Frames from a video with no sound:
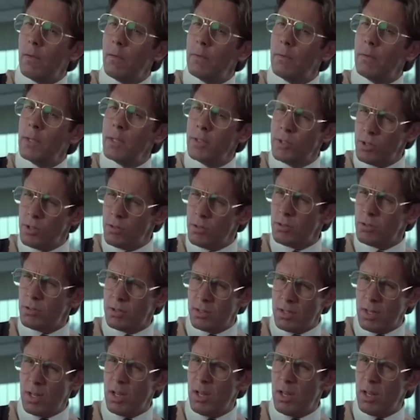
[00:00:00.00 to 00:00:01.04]
Did you
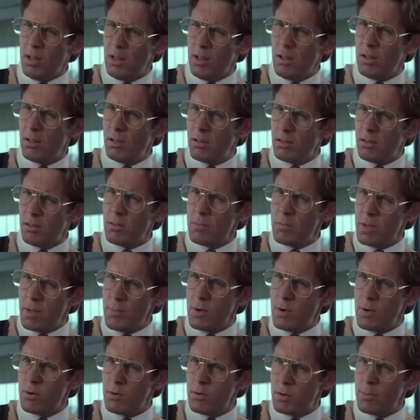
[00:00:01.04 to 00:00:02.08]
see the
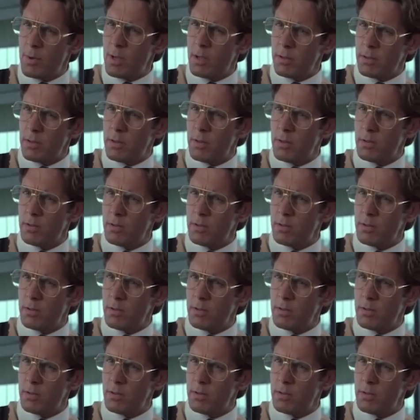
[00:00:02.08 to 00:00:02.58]
memo about this?